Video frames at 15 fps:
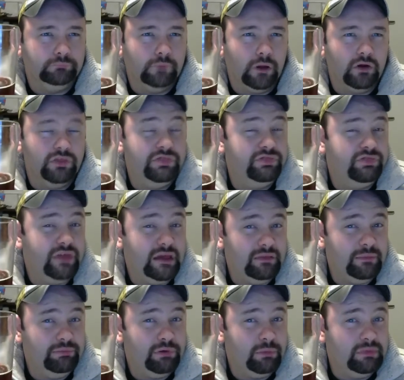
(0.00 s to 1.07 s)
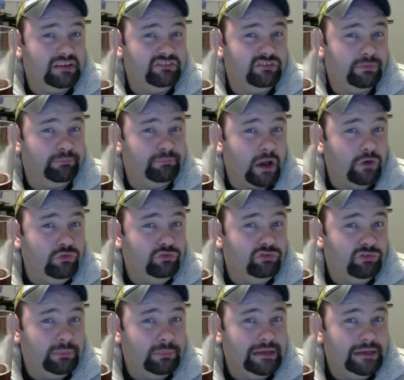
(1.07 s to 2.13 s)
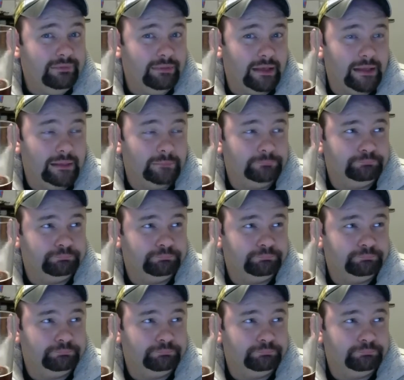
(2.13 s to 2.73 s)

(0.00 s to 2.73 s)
And I think they're probably supposed to be in there.